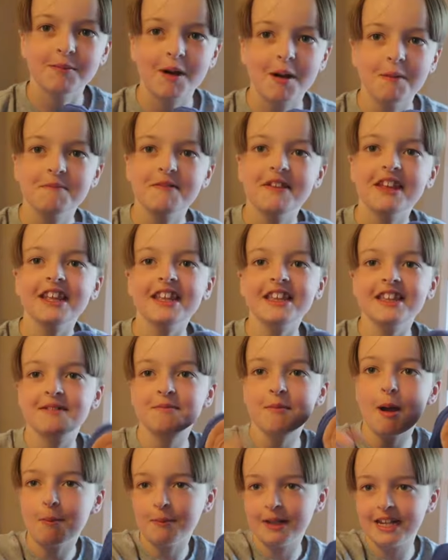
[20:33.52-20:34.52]
Mum, this
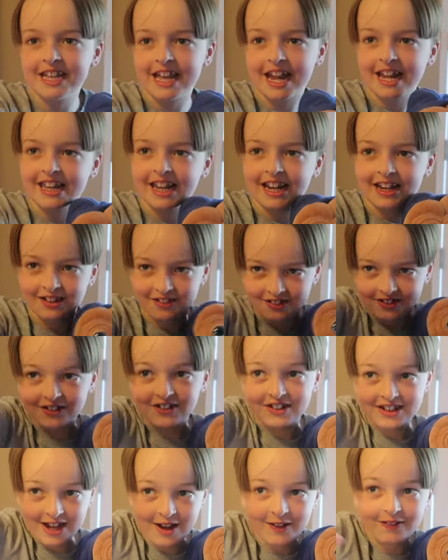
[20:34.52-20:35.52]
mummy says it's
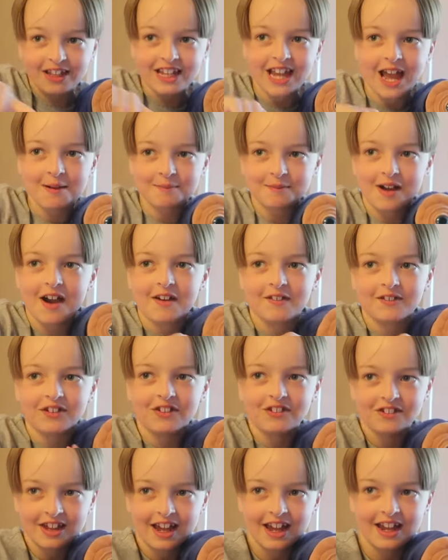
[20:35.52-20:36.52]
good. Tell the camera how
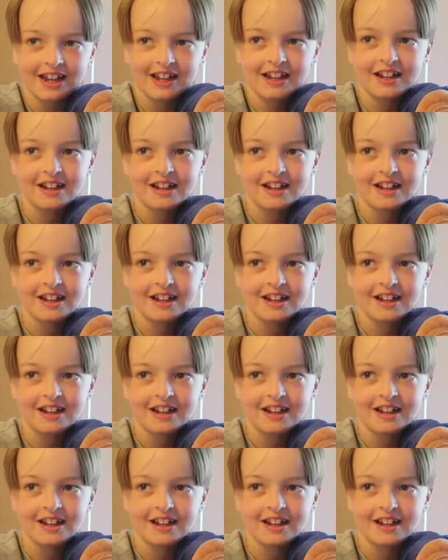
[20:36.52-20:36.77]
you say it.